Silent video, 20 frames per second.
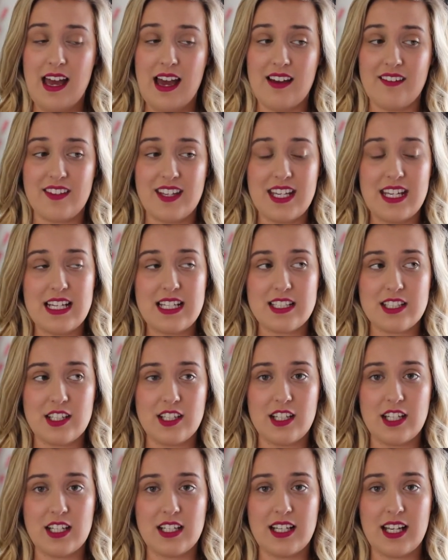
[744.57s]
I've eaten,
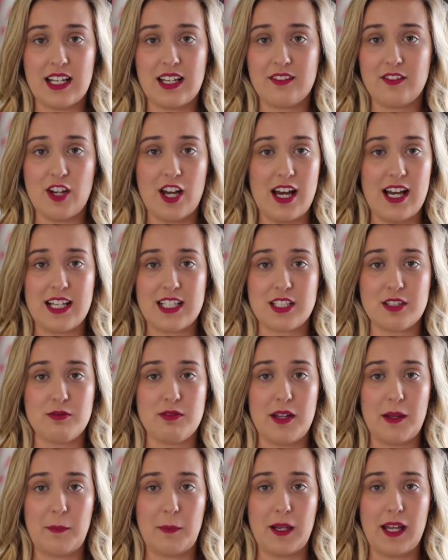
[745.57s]
and I've now had to
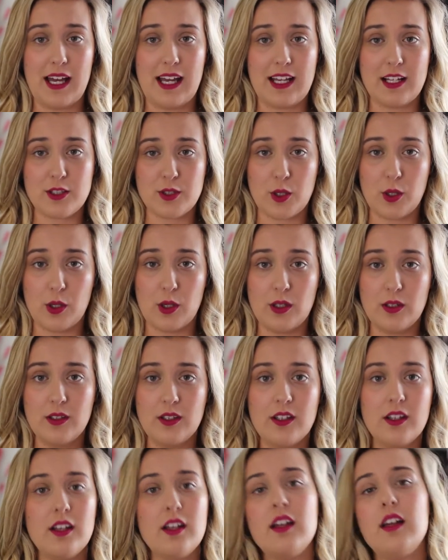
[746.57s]
reapply it all.